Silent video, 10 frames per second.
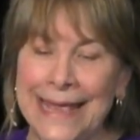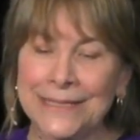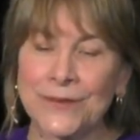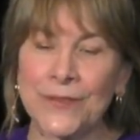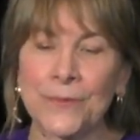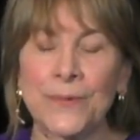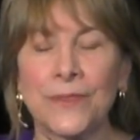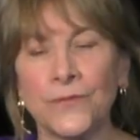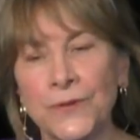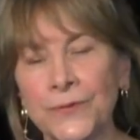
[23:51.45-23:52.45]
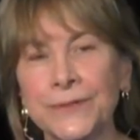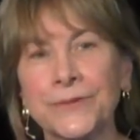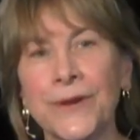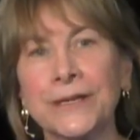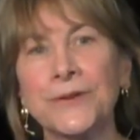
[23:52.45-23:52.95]
so that when the funeral
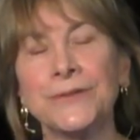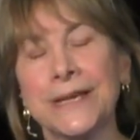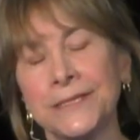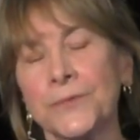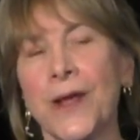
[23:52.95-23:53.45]
director does